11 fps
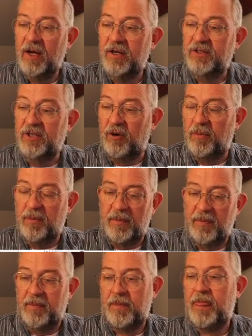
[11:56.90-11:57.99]
so
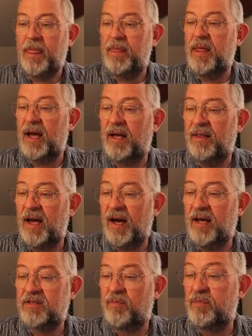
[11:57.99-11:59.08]
there, there are
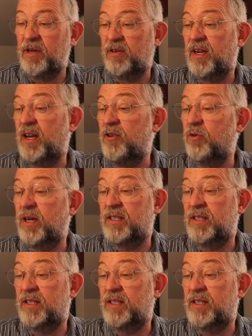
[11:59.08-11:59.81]
some built-in and you can